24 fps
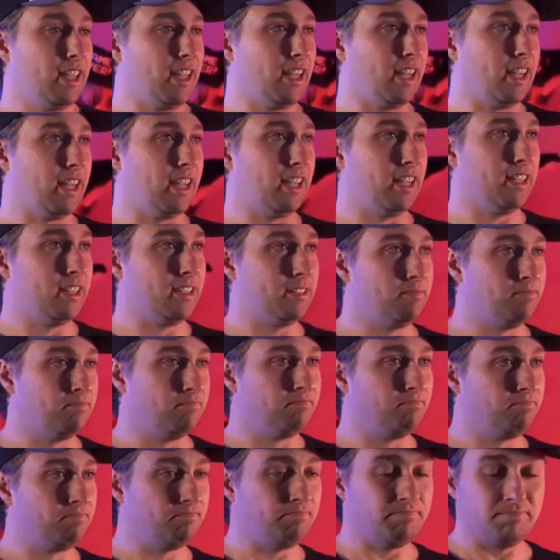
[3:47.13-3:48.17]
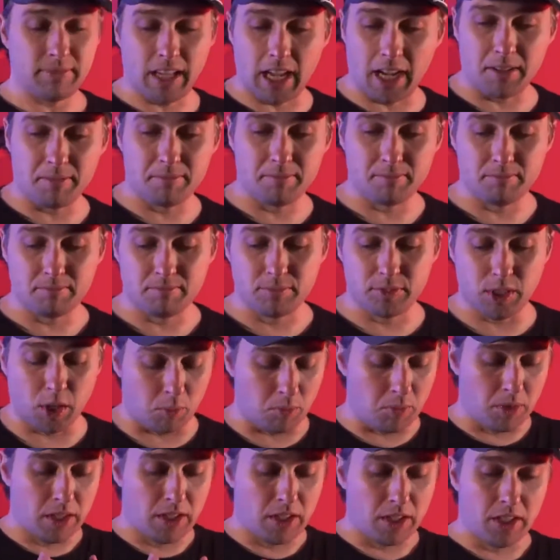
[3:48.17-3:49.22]
man. Yeah.
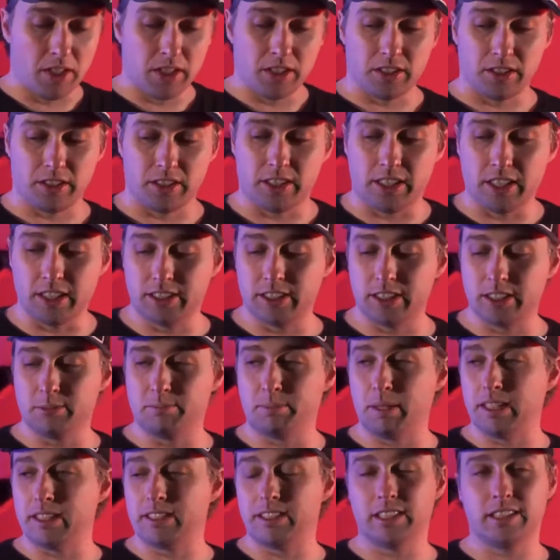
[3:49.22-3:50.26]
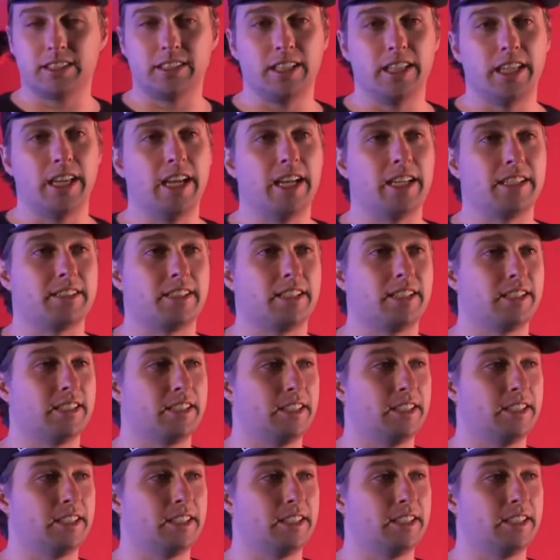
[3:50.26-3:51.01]
So this is basically it.